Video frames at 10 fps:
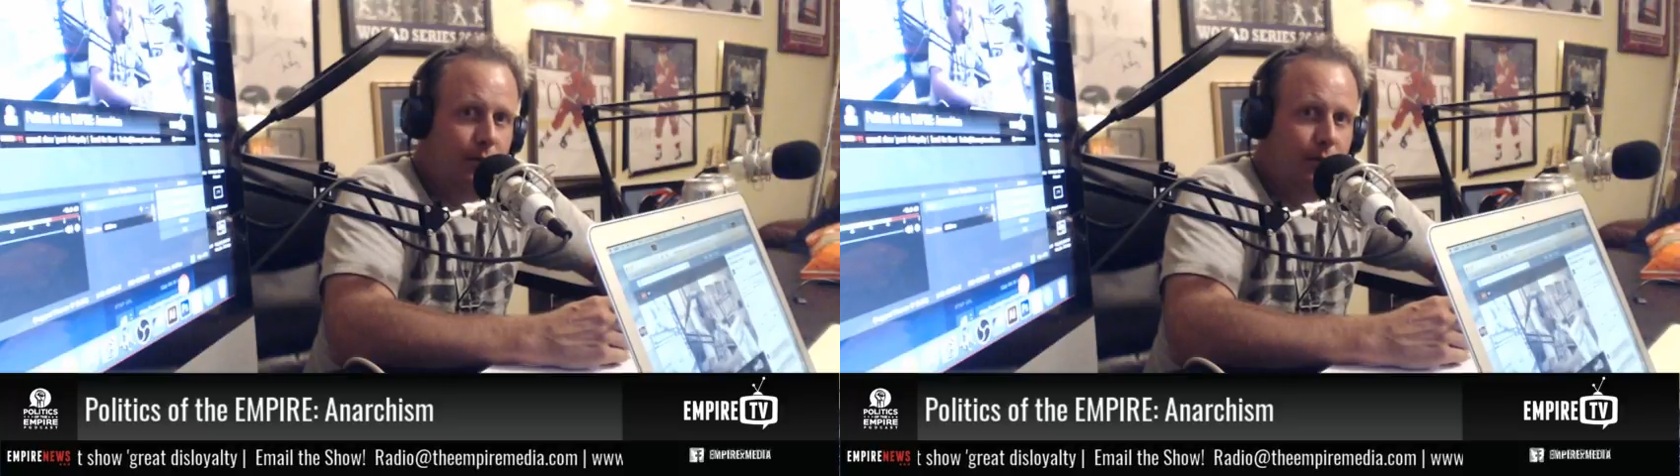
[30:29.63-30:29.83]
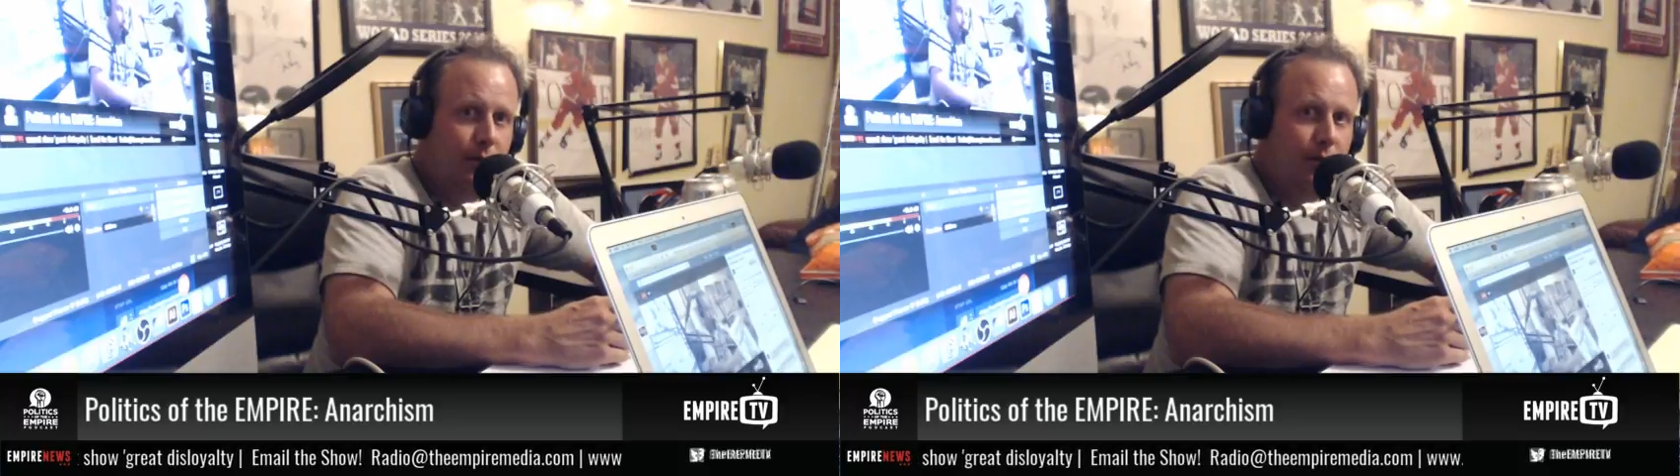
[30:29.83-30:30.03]

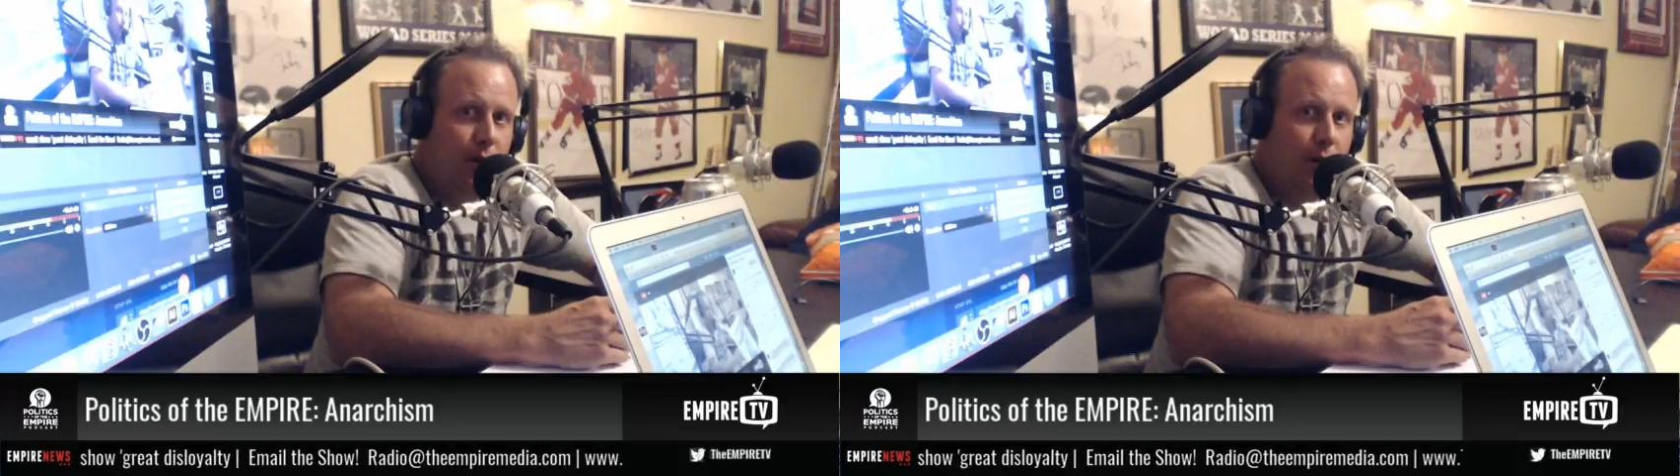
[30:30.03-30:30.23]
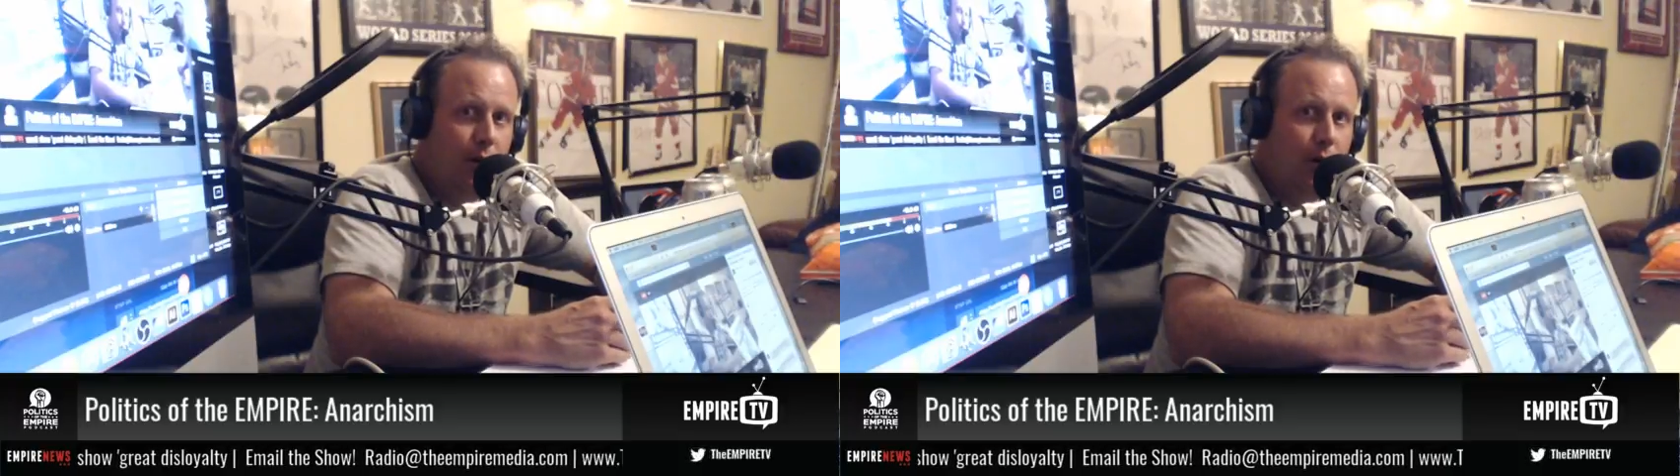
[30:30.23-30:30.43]

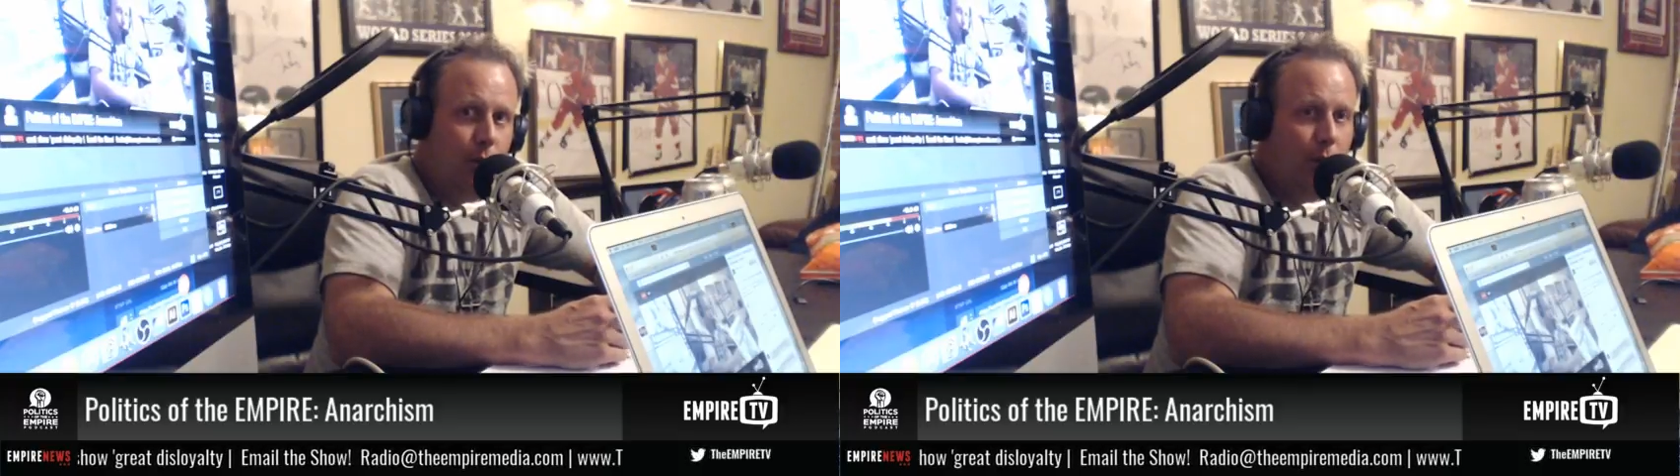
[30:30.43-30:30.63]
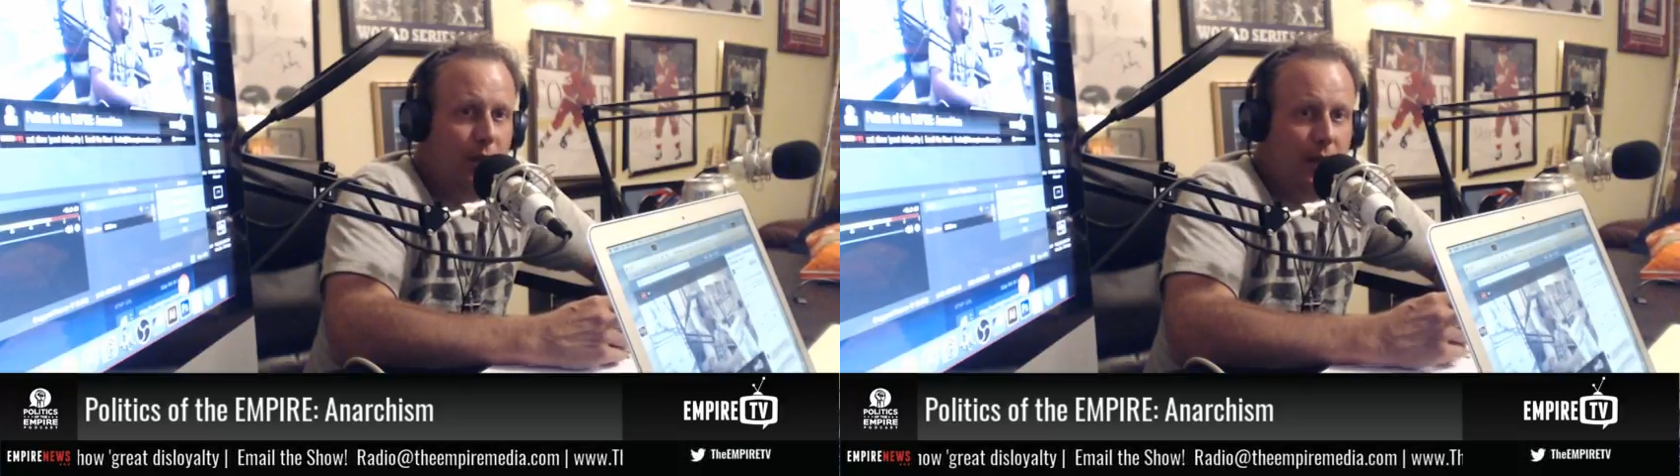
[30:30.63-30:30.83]

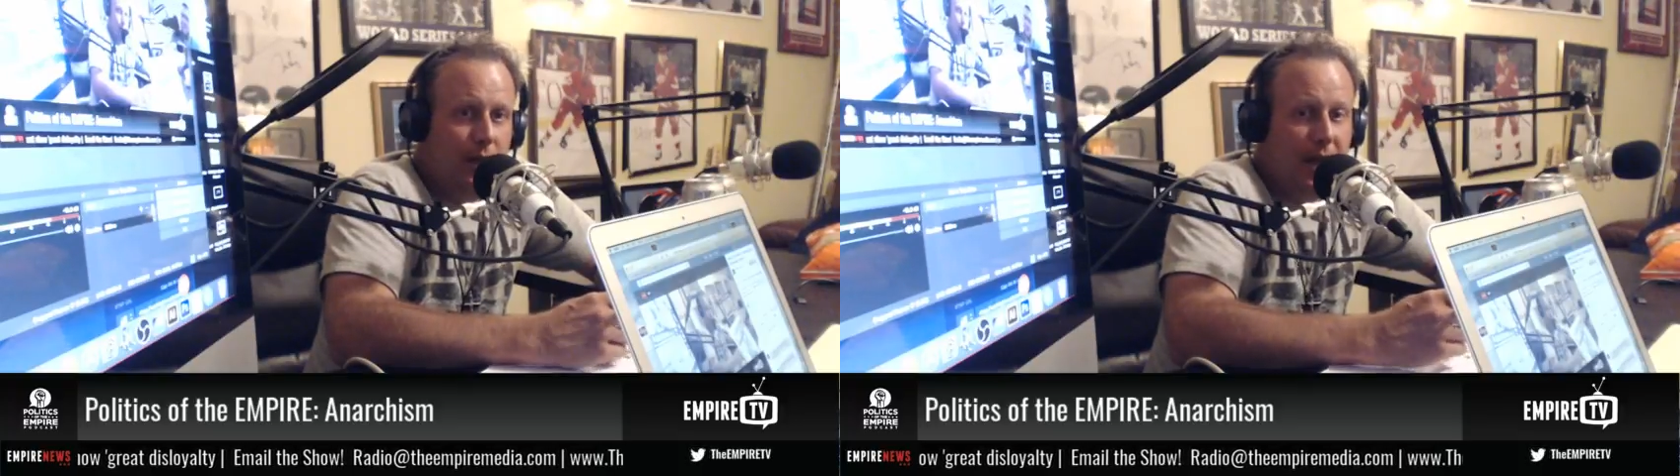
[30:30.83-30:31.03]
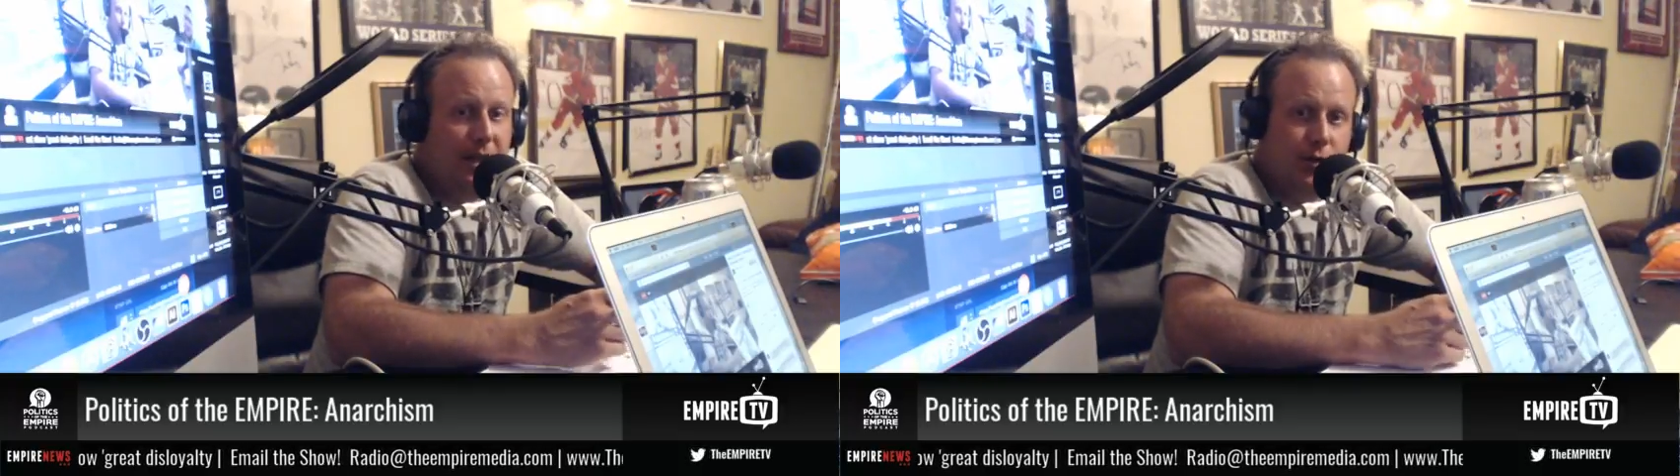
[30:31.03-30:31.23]
And
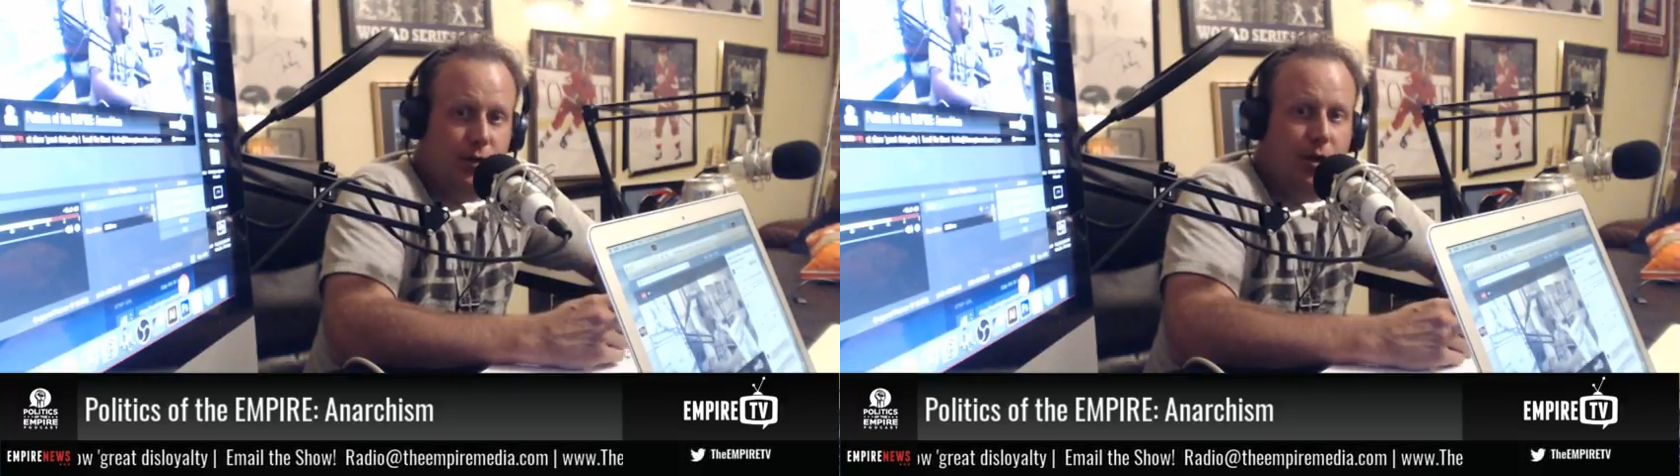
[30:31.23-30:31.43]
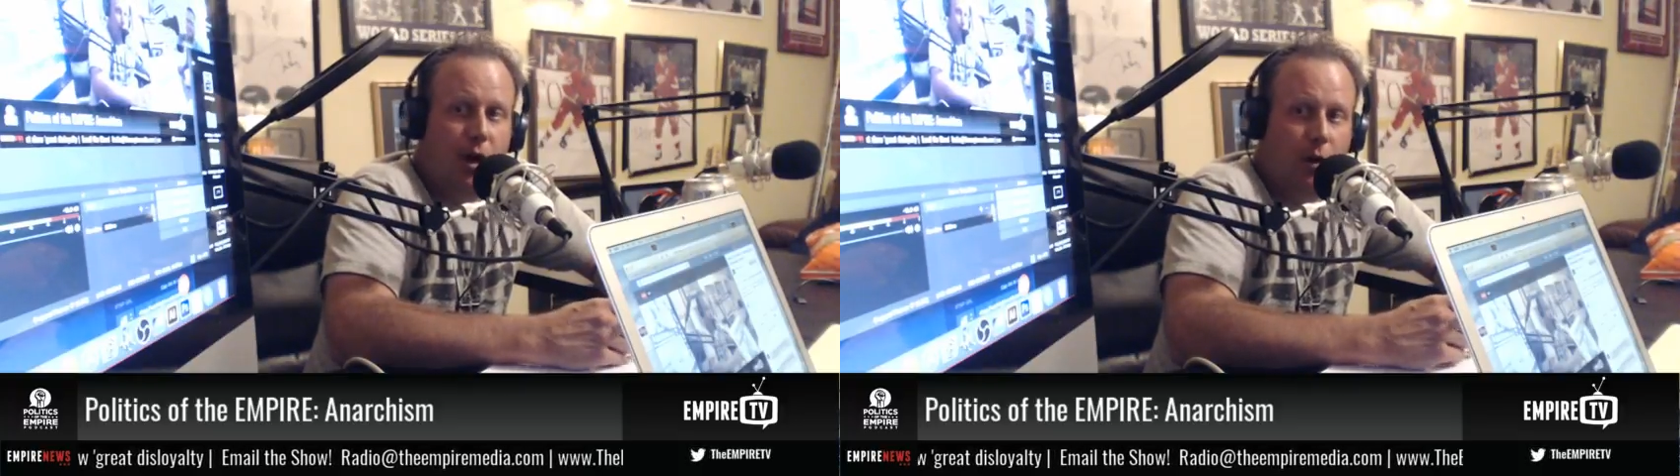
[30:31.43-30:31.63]
because
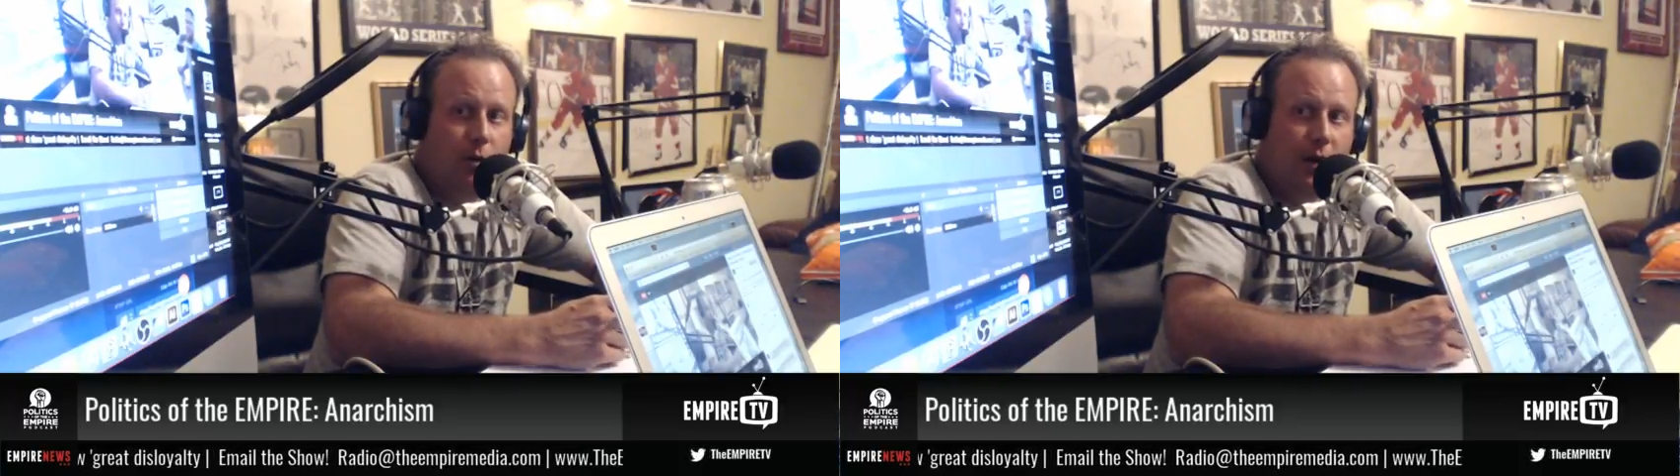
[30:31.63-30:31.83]
people